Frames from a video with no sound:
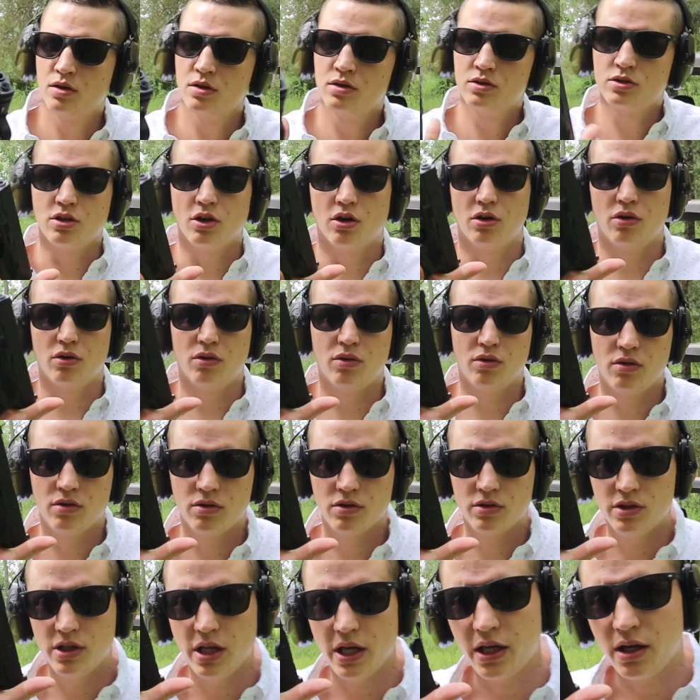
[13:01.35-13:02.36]
So
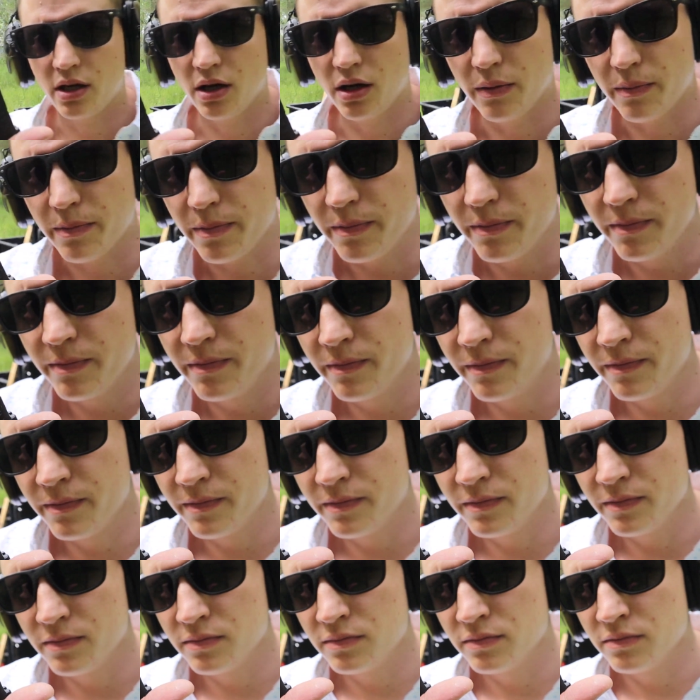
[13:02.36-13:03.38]
take up,
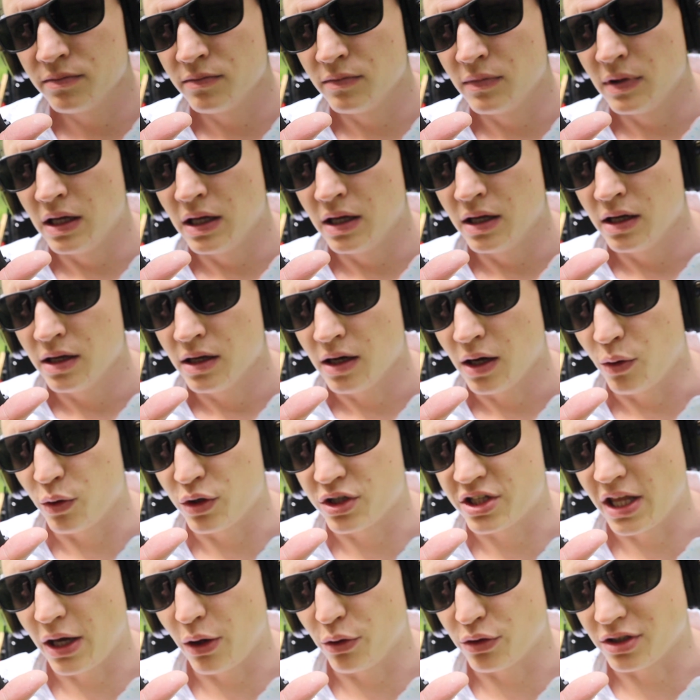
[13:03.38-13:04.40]
I
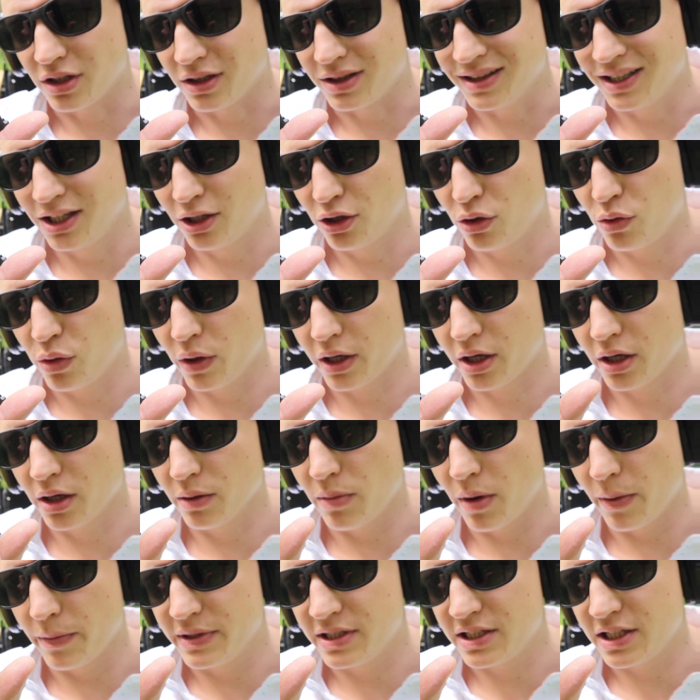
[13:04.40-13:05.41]
wish that was a little quicker,
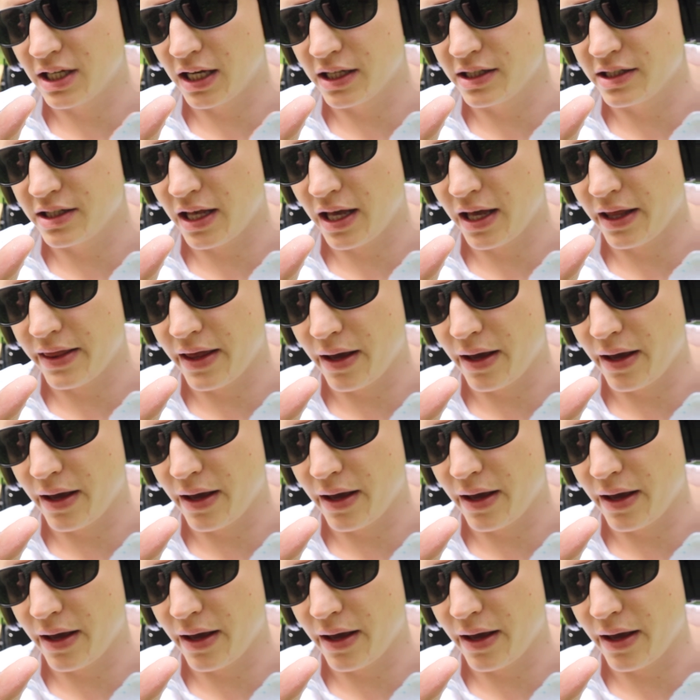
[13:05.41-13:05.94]
but besides that,